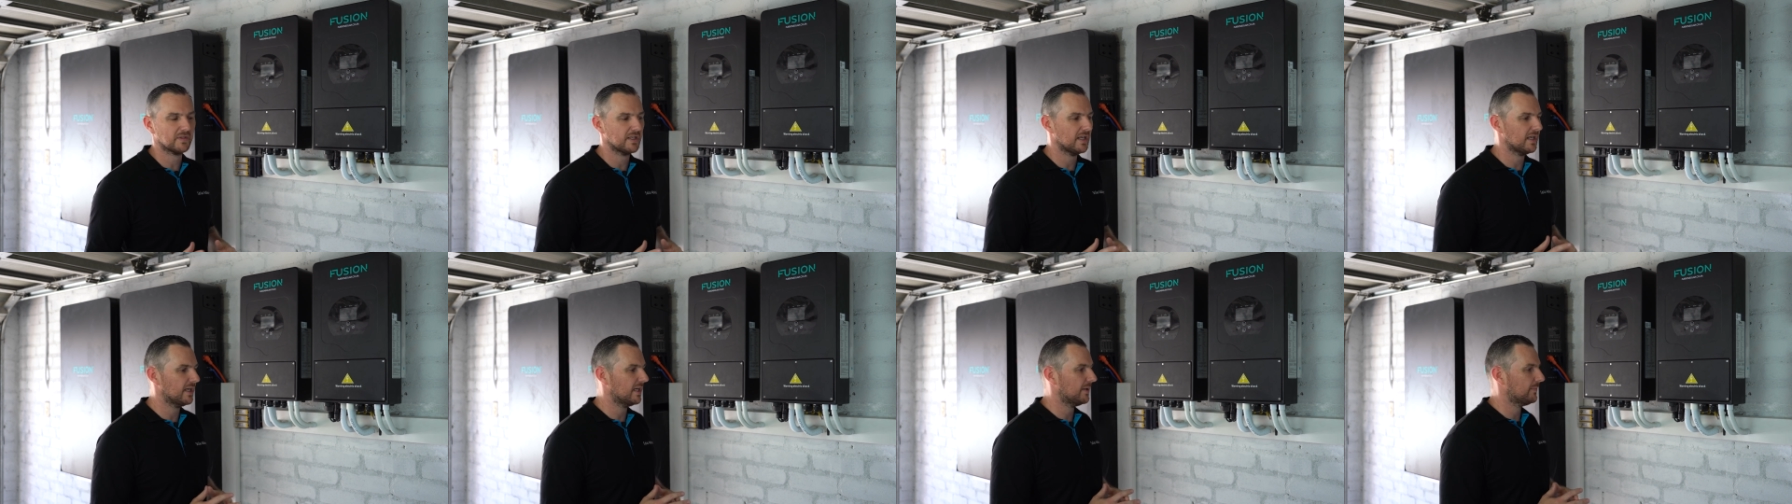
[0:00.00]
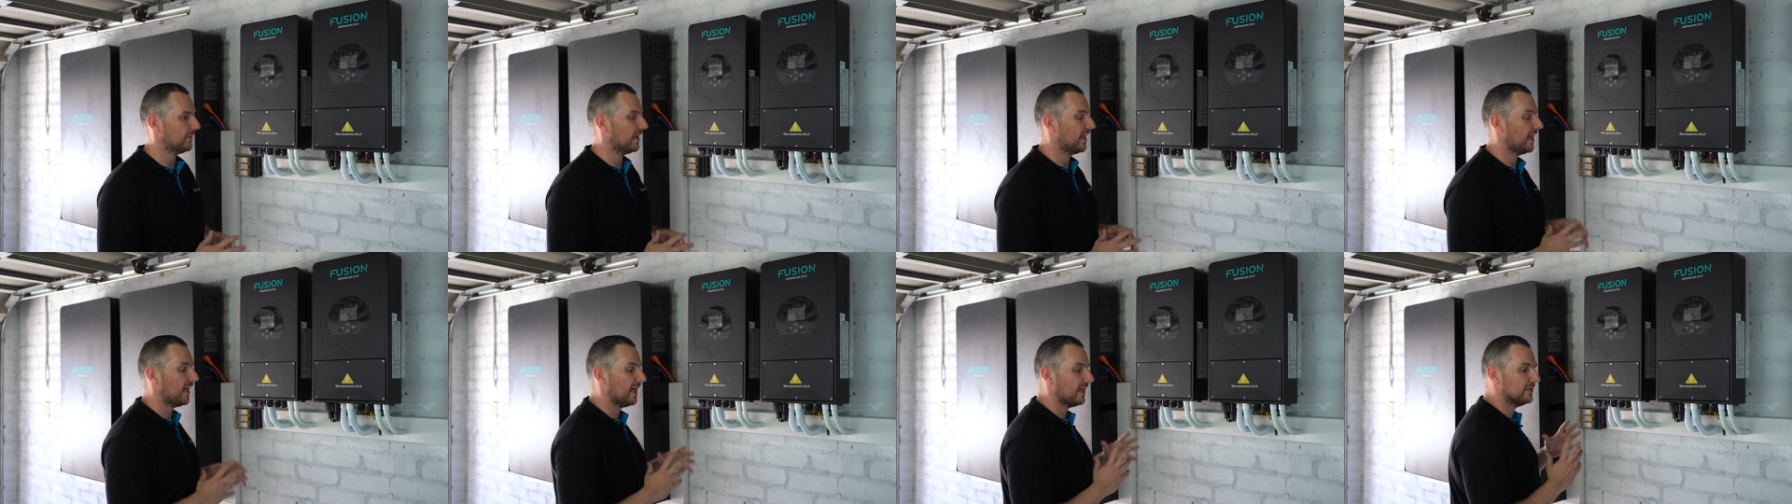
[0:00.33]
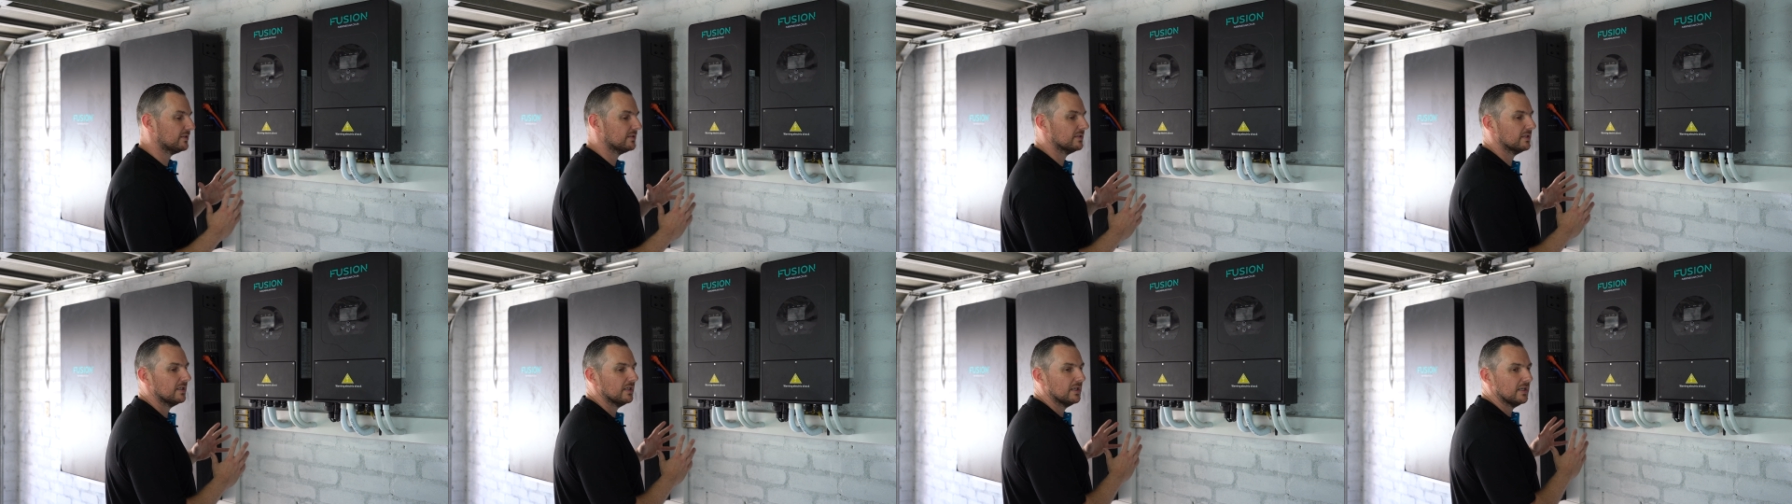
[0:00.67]
Um, I
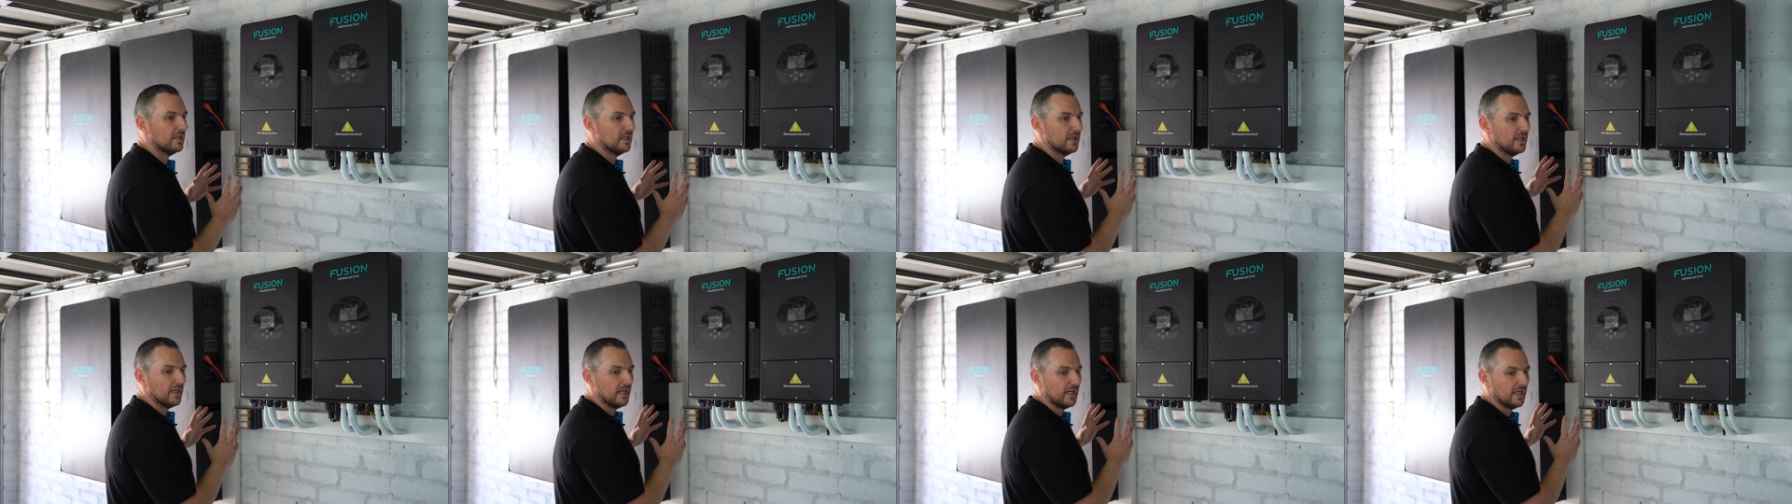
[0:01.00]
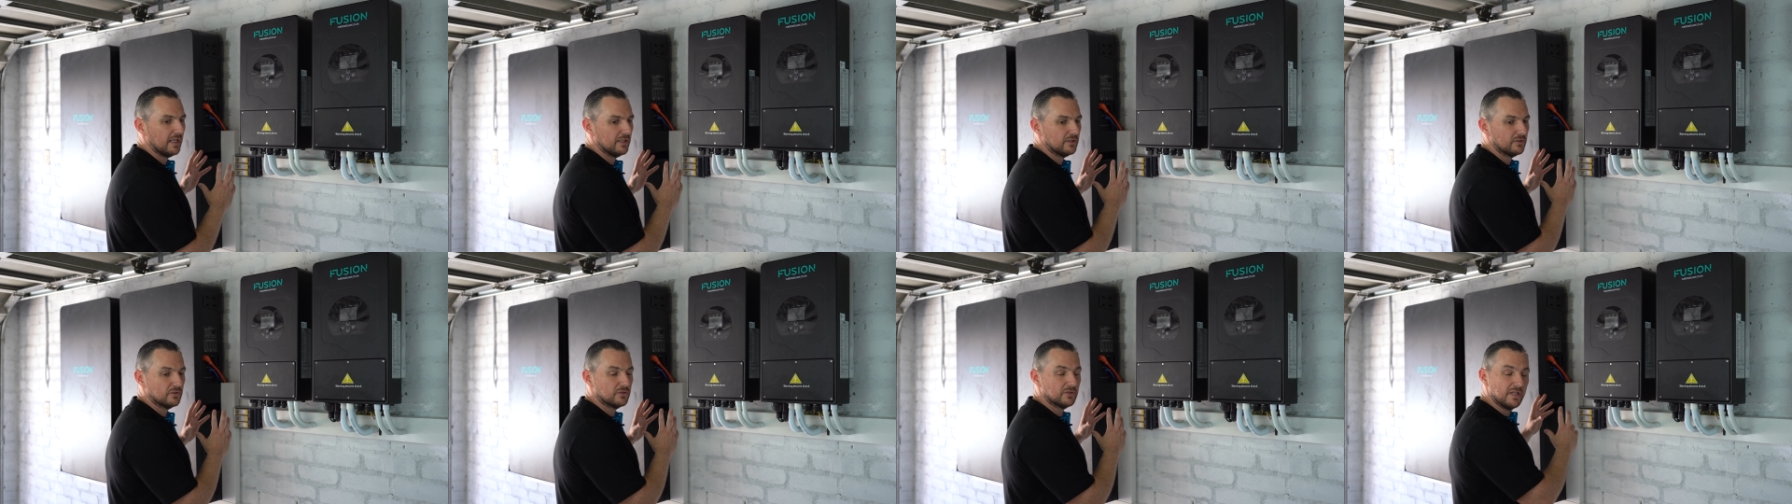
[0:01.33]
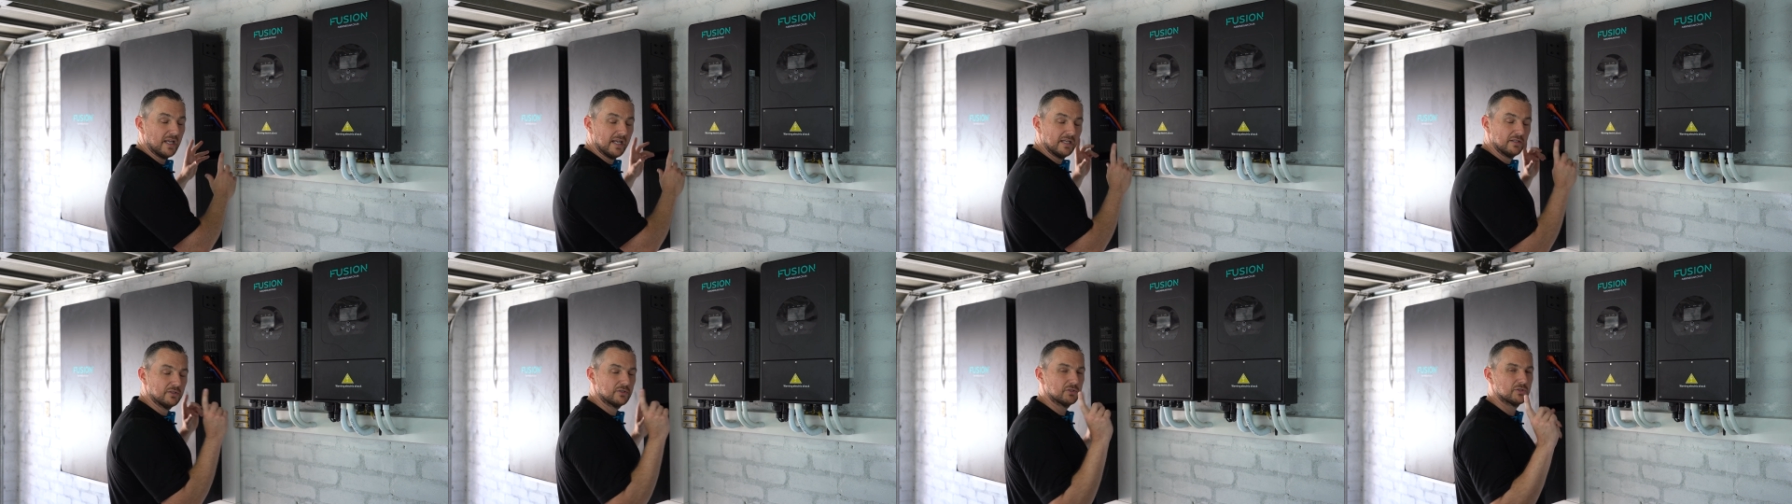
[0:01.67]
had
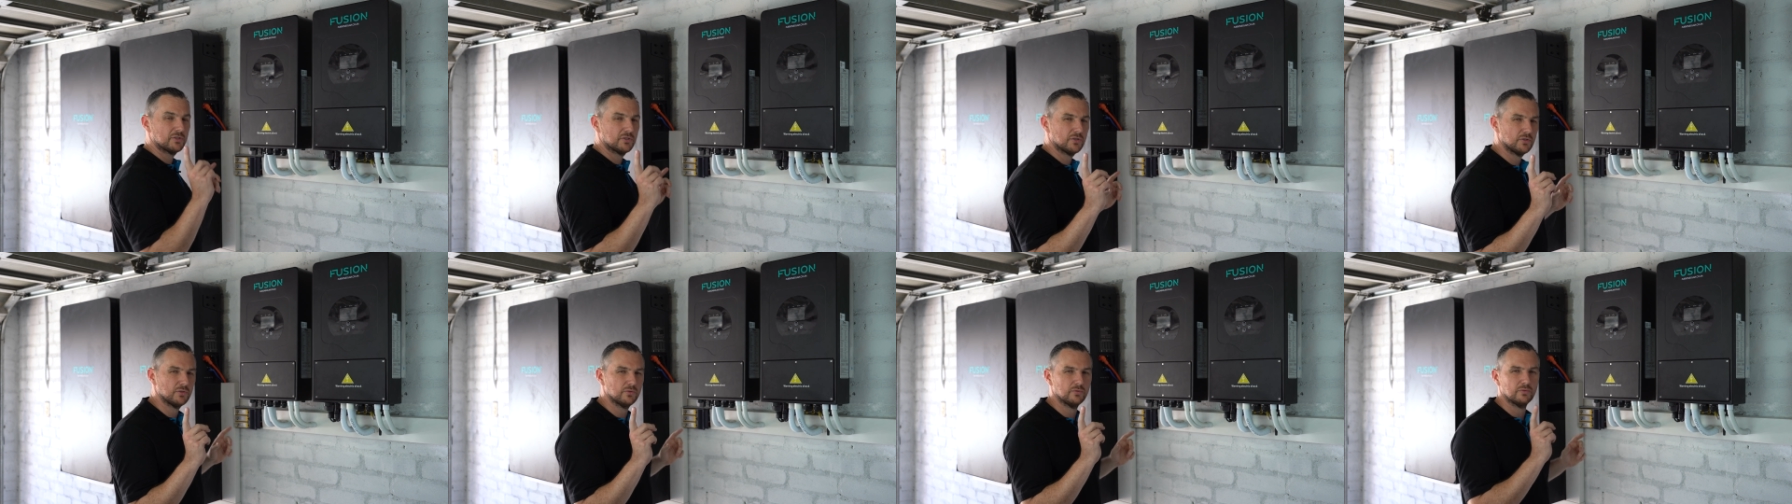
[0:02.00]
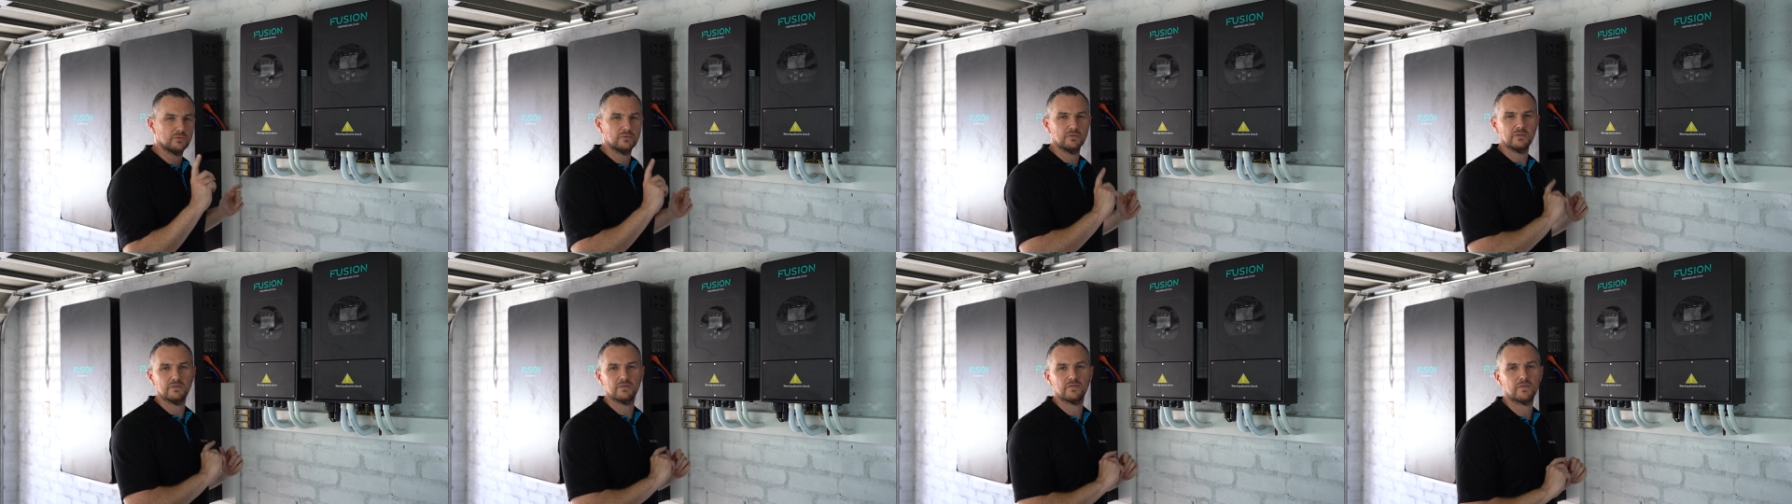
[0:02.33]
then two